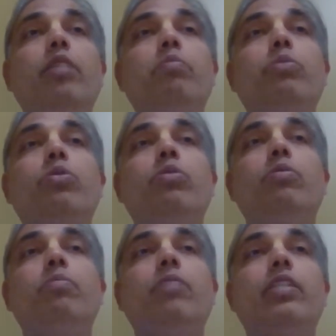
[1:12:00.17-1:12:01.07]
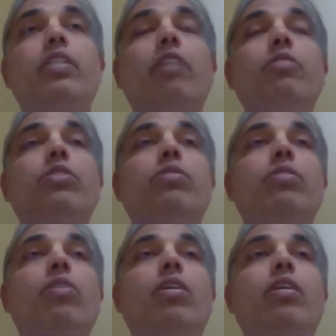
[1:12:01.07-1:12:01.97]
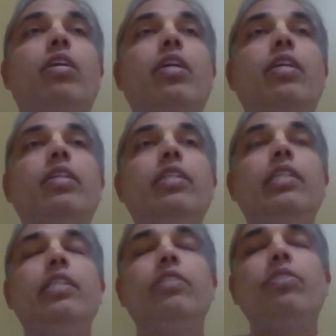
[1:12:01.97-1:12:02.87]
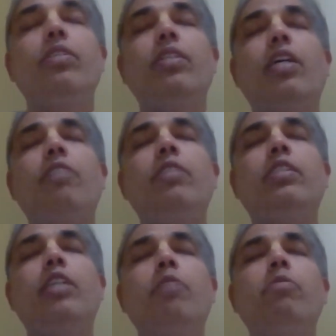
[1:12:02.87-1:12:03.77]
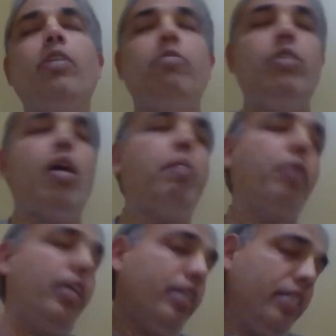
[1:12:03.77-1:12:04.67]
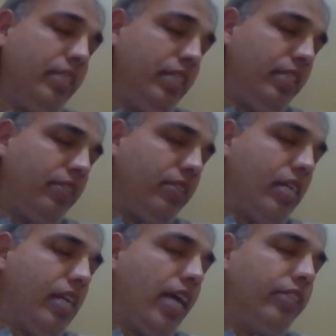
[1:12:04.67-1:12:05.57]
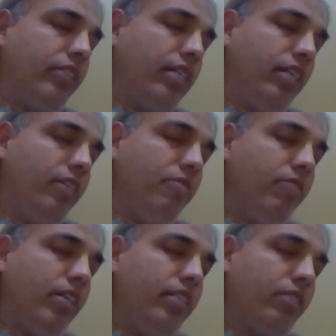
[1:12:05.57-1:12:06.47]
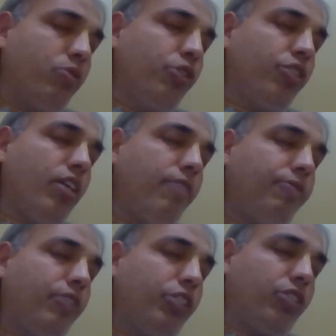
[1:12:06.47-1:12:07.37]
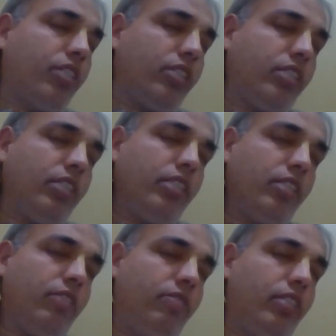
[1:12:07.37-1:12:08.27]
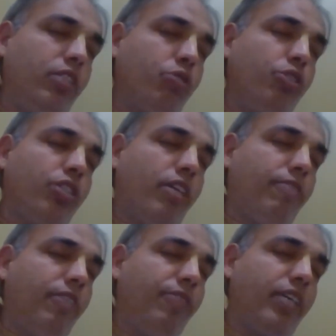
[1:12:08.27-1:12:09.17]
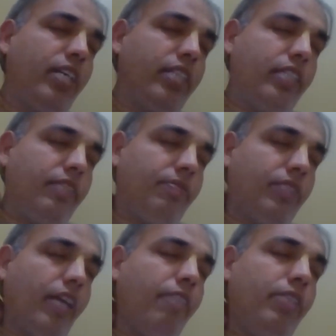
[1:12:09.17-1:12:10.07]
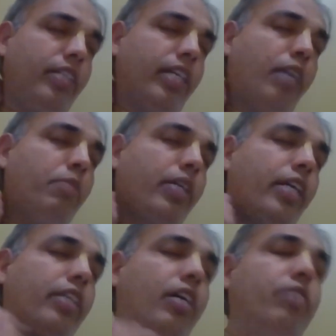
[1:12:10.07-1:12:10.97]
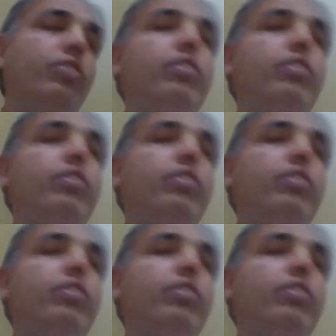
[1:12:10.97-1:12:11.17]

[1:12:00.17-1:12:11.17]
improve my service to the Lord Narayan. So in that way, same way we operate, then naturally, where is the question of distress? Where is the question of difficulty? Everything can be kicked out